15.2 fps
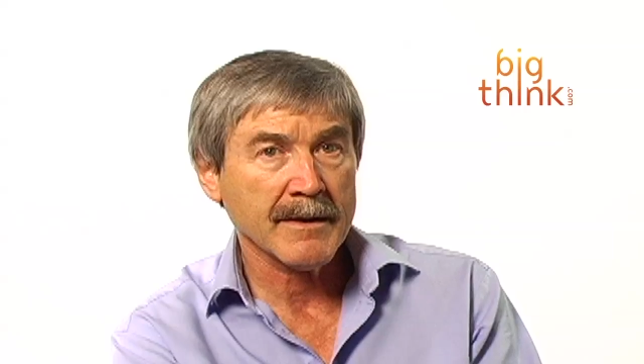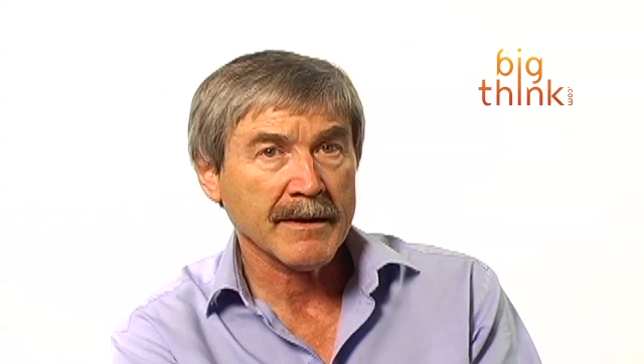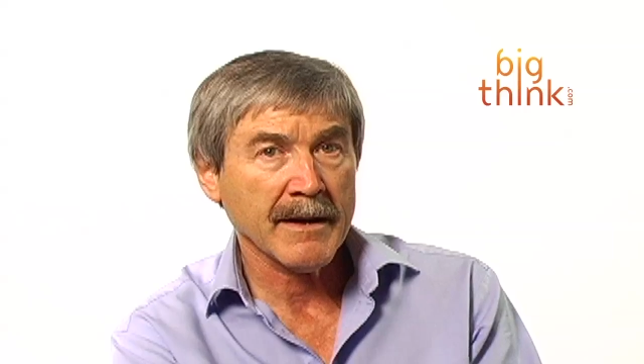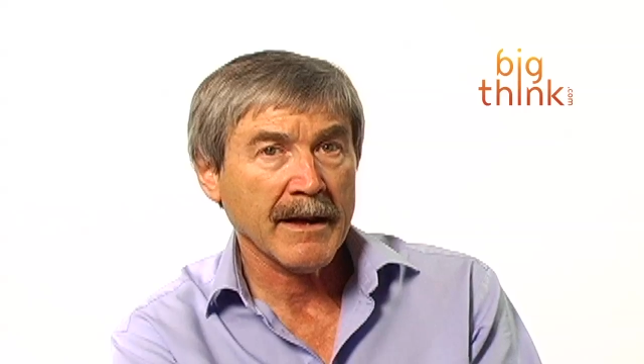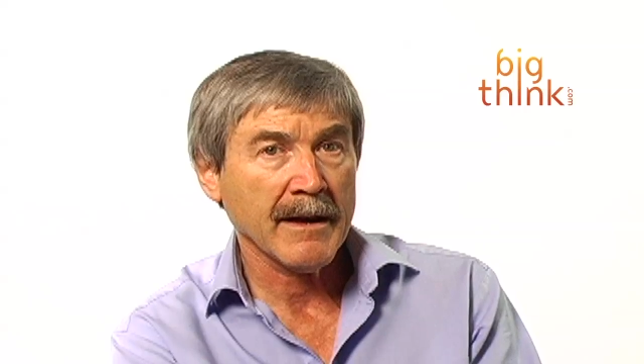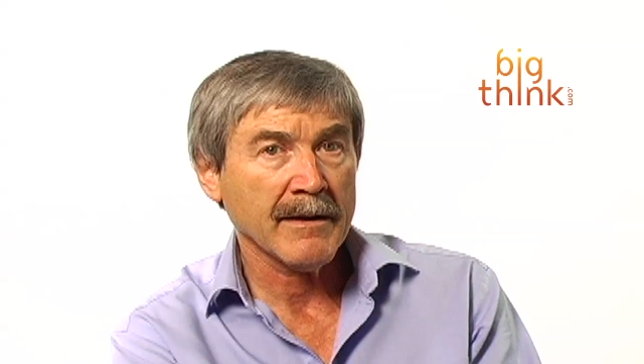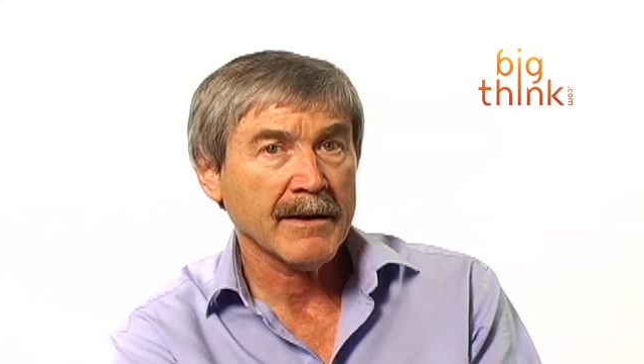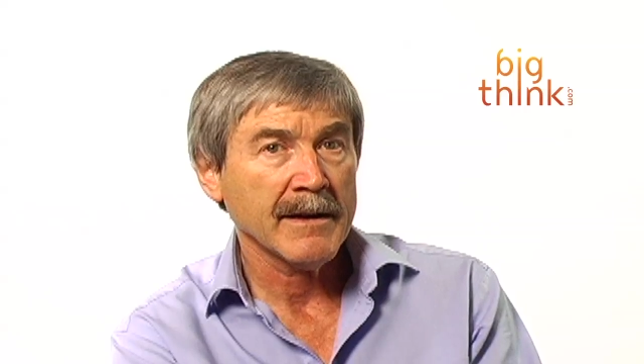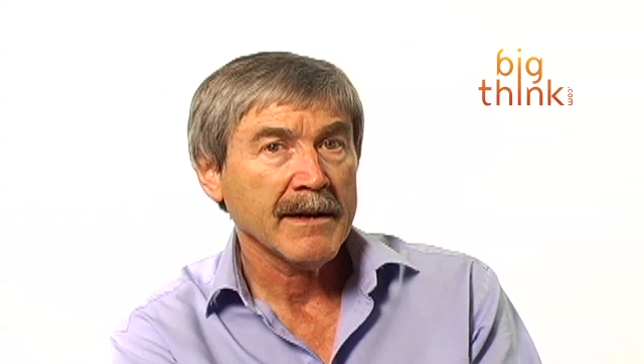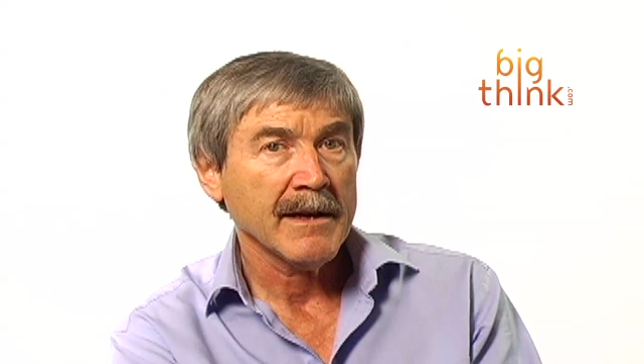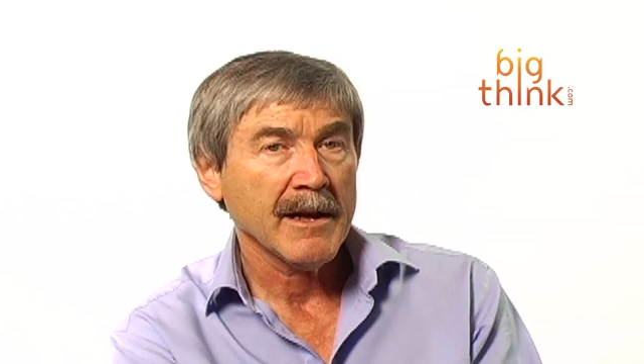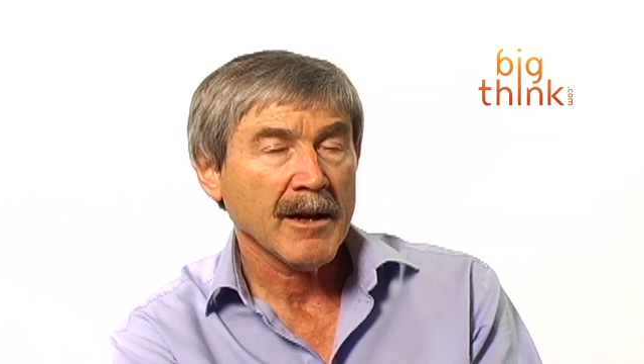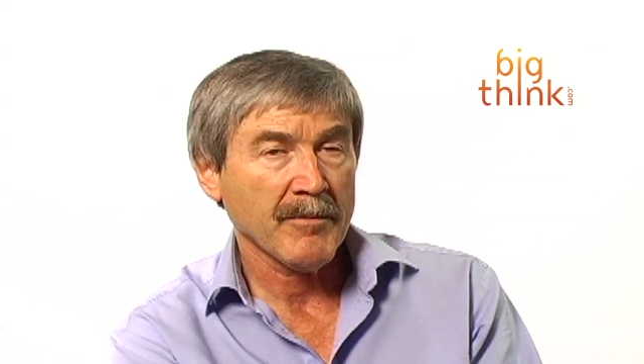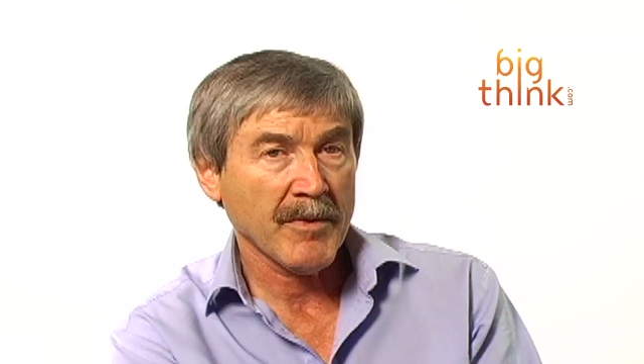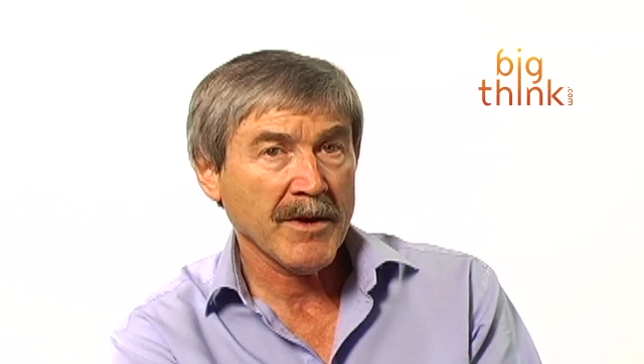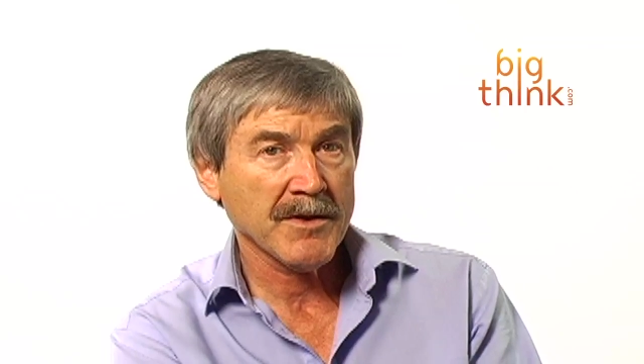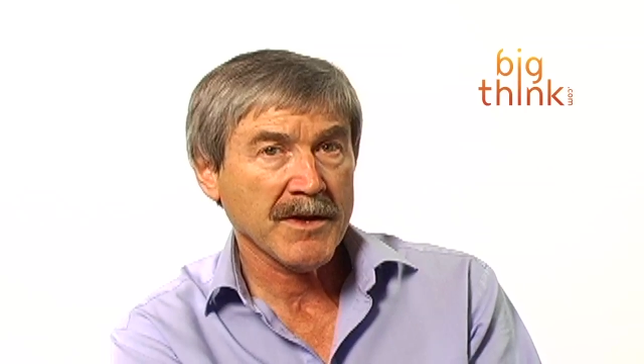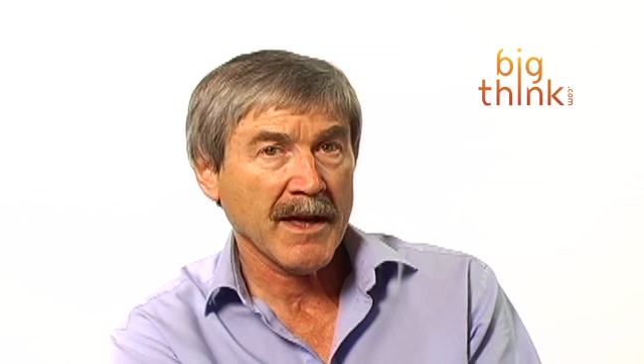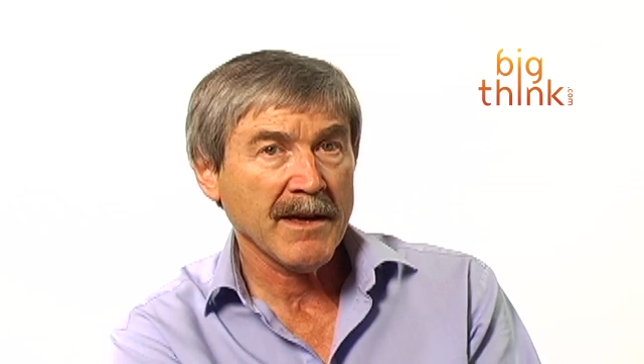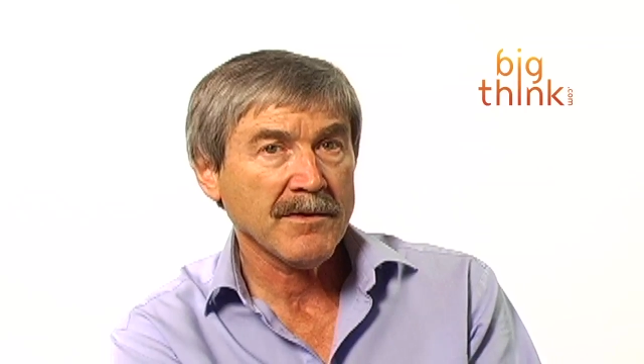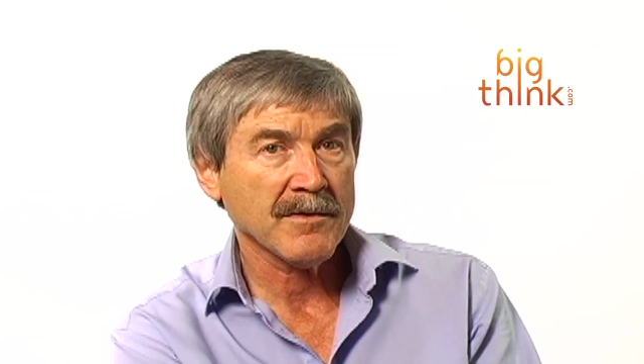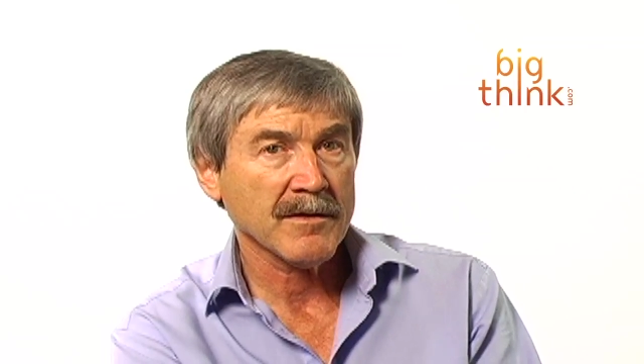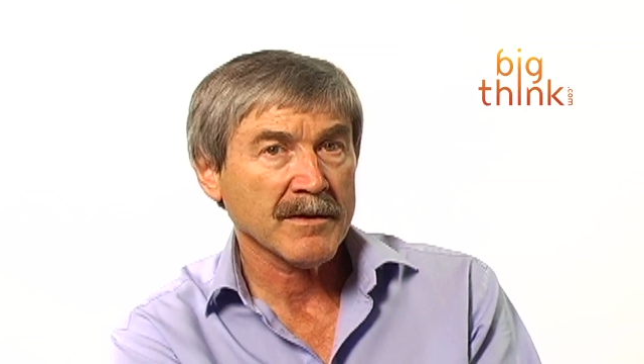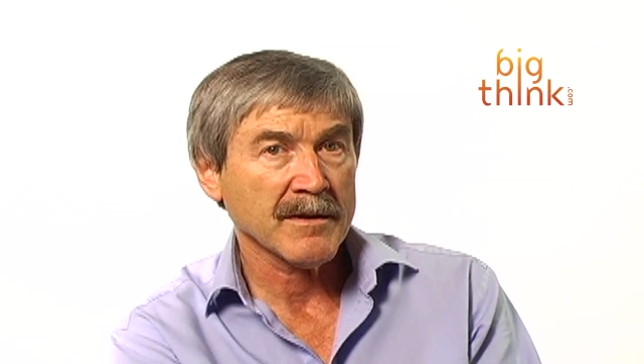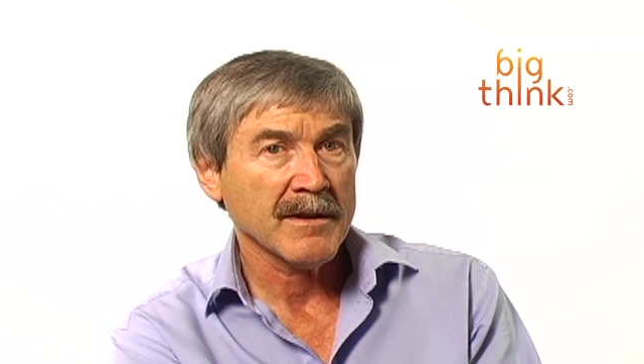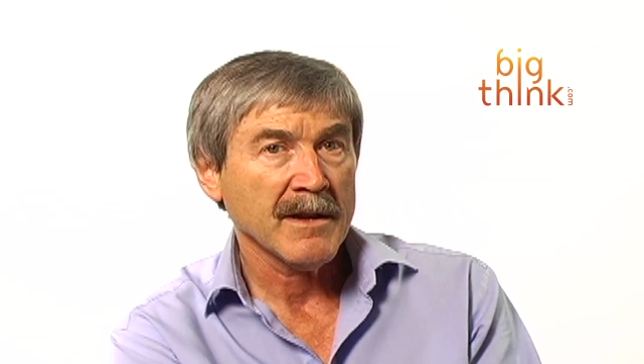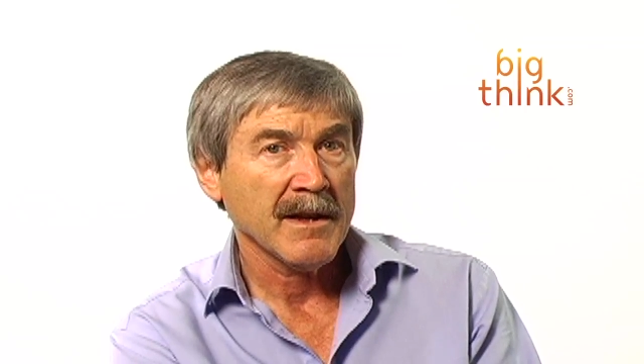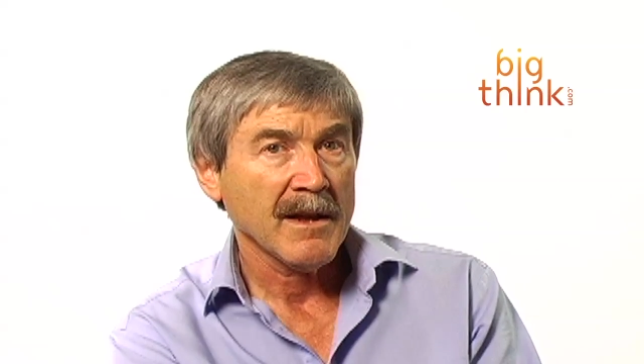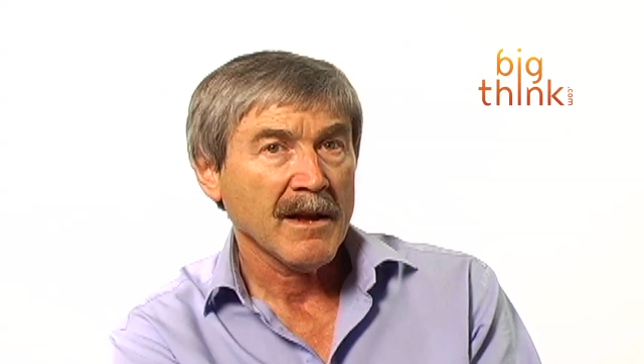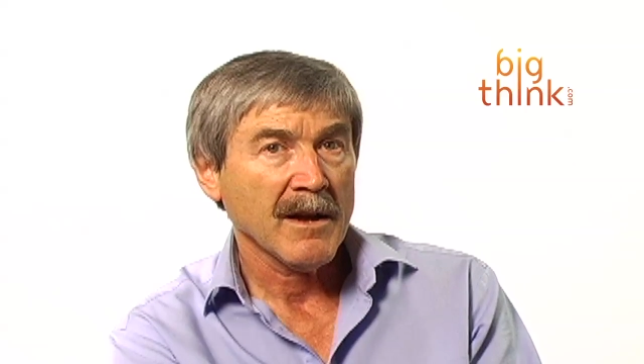that our appreciation
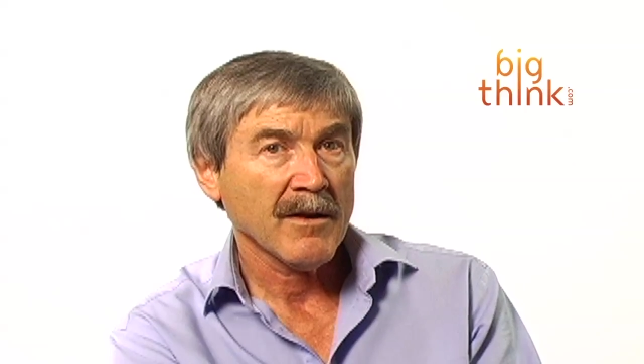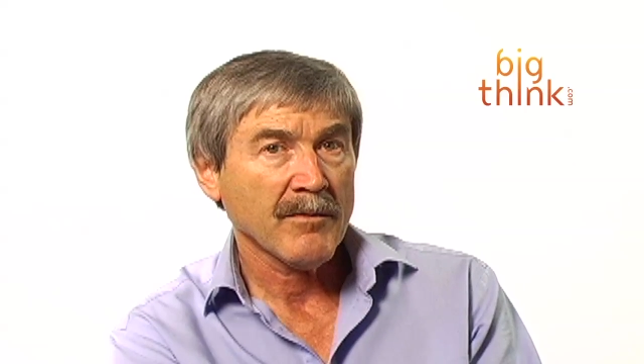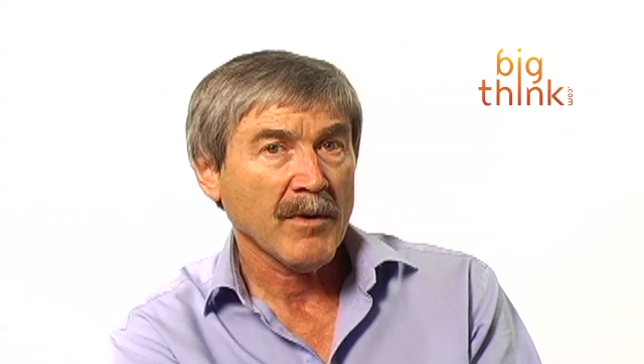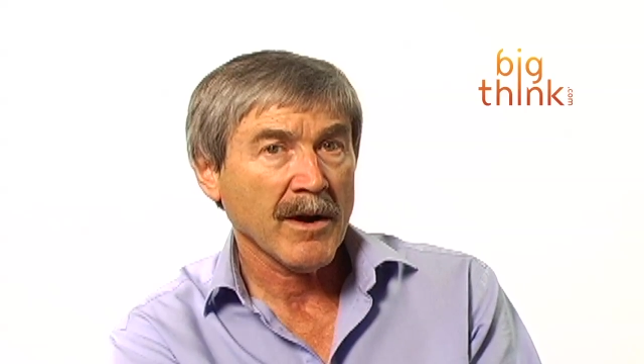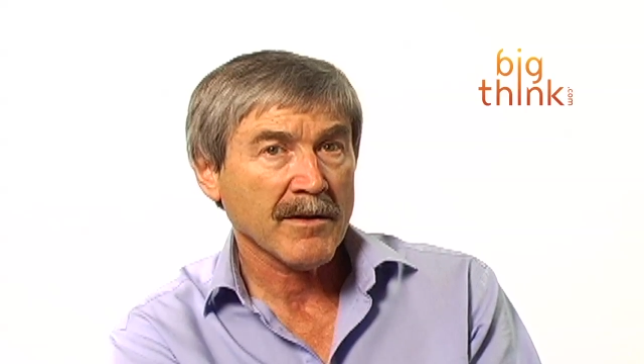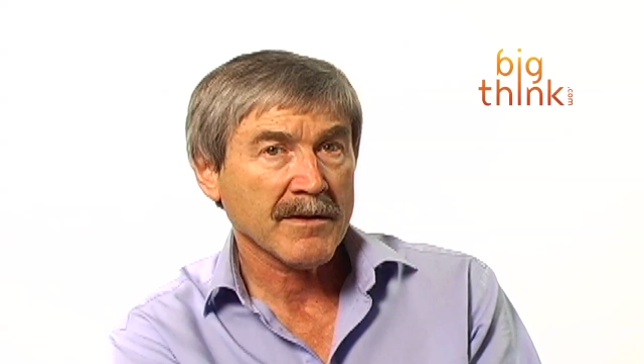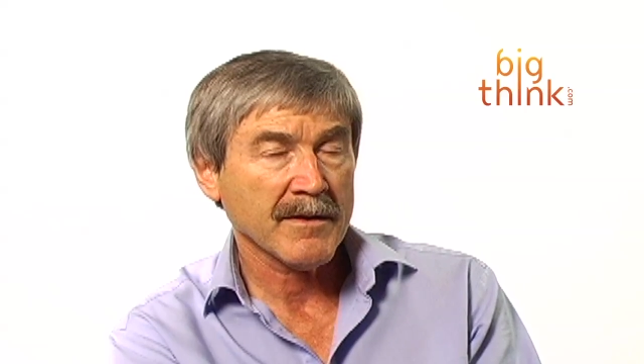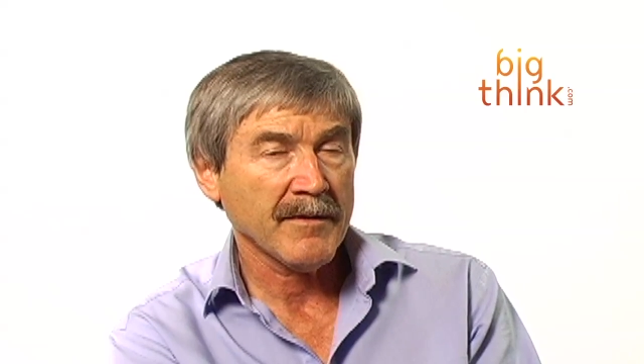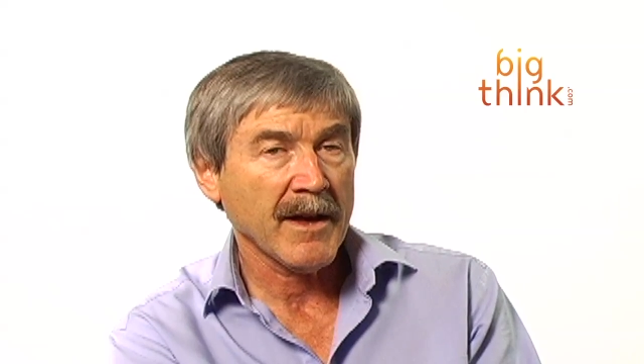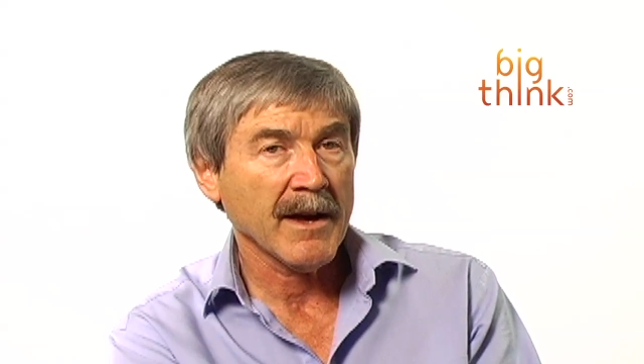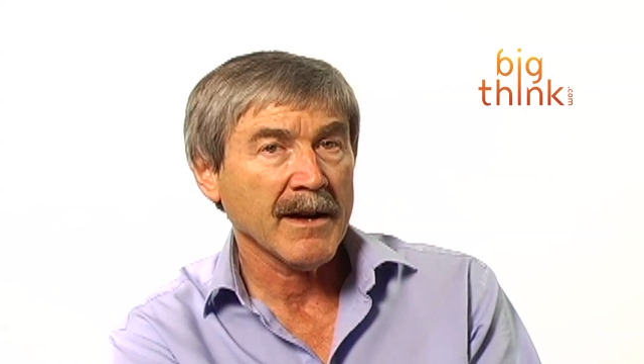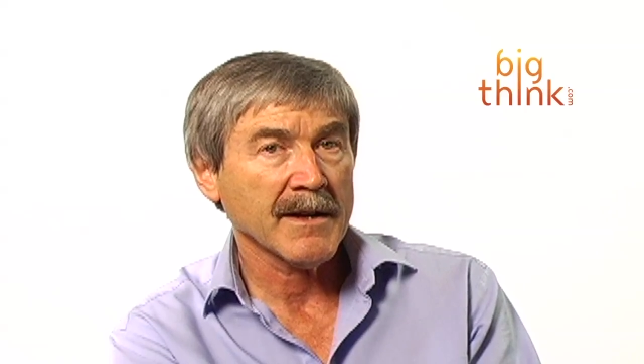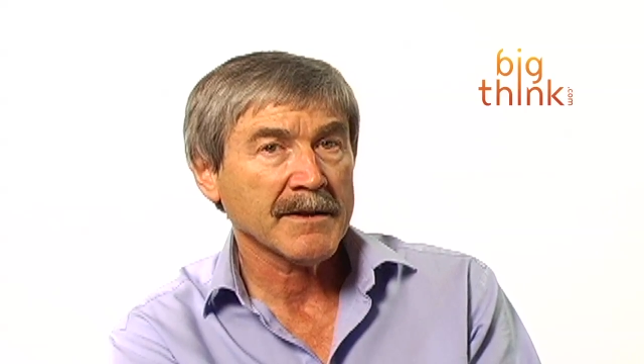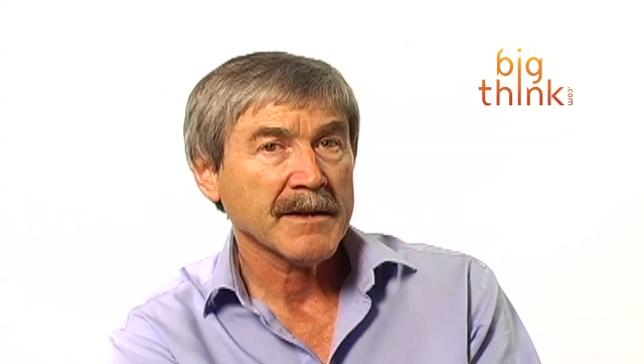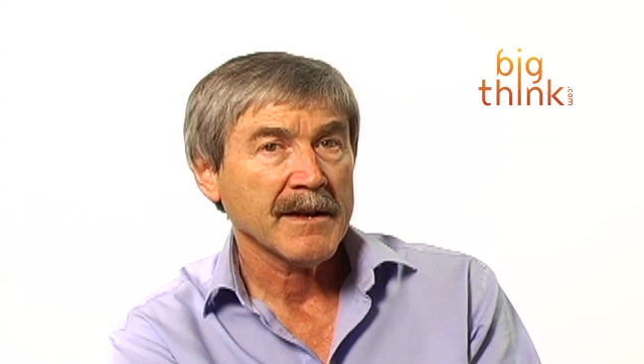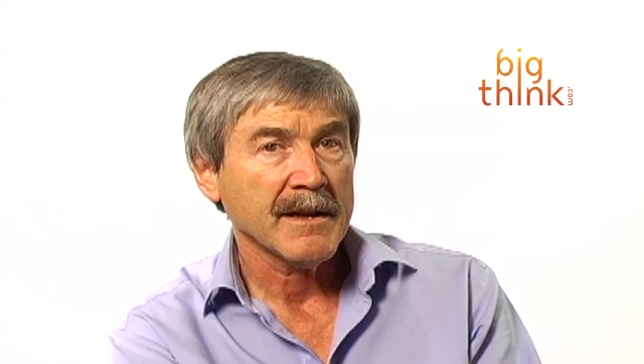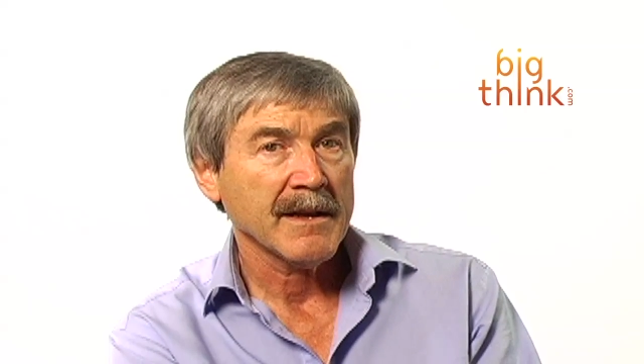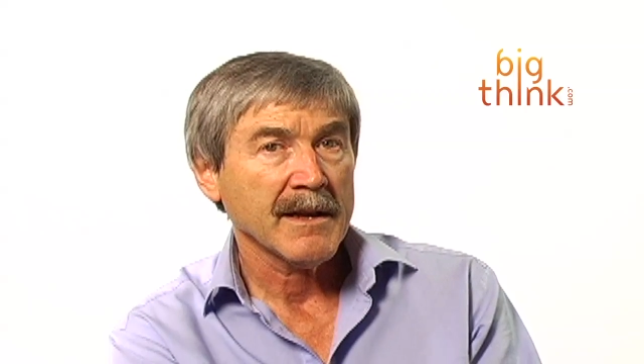of works of art